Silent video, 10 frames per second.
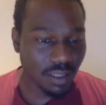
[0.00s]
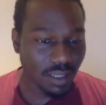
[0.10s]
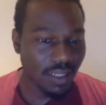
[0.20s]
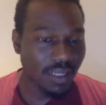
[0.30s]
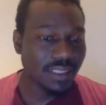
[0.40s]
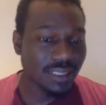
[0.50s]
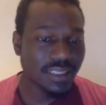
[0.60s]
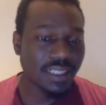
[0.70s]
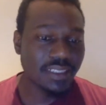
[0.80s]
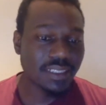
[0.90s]
at a later
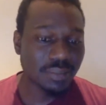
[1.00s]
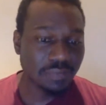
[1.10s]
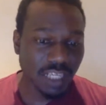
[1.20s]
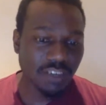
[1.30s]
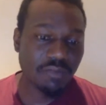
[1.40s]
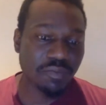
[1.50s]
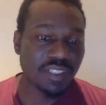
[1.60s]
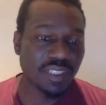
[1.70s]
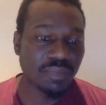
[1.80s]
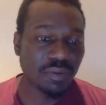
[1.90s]
date. It's a matter of
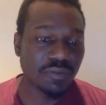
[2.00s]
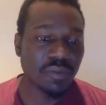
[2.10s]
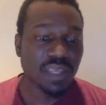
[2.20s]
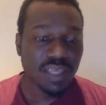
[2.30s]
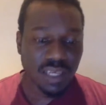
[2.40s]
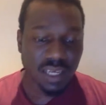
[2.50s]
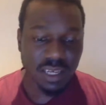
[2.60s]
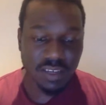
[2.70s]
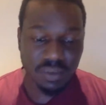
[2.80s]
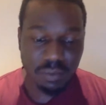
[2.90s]
principle.
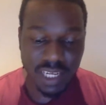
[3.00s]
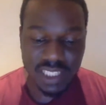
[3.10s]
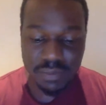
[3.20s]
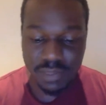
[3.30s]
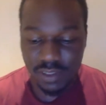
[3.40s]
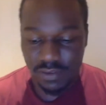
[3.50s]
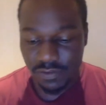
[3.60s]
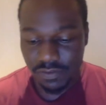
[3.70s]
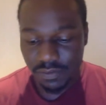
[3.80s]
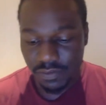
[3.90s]
It reminds me of
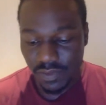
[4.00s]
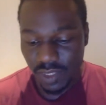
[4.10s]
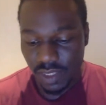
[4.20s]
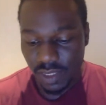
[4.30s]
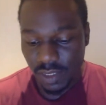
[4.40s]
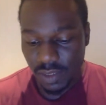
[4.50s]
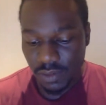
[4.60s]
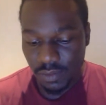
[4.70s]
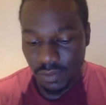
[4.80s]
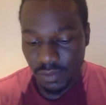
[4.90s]
the
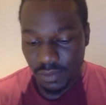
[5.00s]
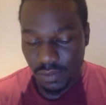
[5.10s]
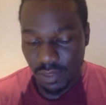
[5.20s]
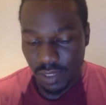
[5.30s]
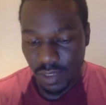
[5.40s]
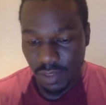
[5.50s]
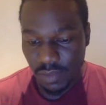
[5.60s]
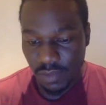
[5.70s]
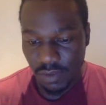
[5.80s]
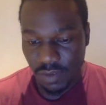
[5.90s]

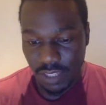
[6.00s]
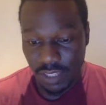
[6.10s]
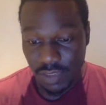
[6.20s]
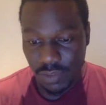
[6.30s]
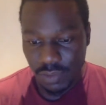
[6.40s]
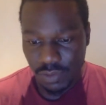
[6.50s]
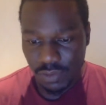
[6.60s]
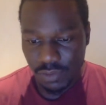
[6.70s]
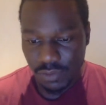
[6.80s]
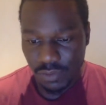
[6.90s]
EU,
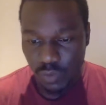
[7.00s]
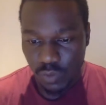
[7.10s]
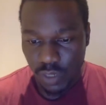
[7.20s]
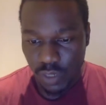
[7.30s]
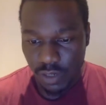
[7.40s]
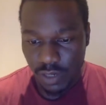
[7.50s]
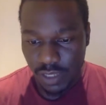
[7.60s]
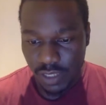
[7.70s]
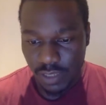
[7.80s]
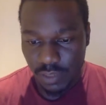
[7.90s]
where
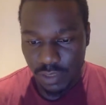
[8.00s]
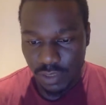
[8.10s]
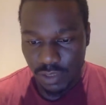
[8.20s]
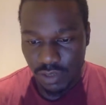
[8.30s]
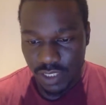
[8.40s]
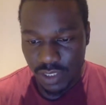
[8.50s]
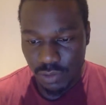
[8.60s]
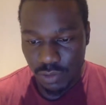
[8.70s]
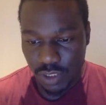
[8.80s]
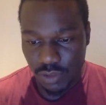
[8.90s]
I think it was Greece
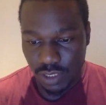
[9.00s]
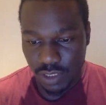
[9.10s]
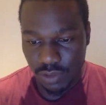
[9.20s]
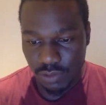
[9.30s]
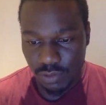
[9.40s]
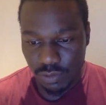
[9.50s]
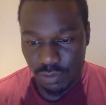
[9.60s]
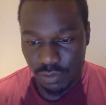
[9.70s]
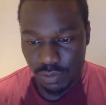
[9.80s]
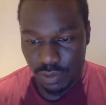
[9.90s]
who was trying
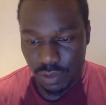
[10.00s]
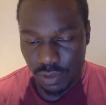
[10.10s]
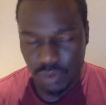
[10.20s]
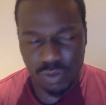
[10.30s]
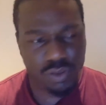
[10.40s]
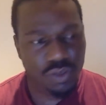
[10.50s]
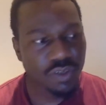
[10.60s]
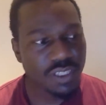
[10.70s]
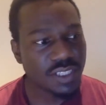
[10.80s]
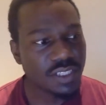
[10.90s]
to, not
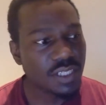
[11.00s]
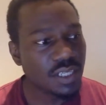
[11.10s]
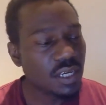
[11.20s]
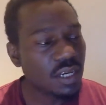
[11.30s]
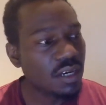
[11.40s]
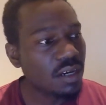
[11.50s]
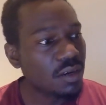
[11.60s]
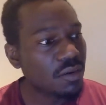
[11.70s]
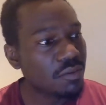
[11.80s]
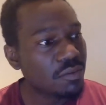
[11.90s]
Greece, I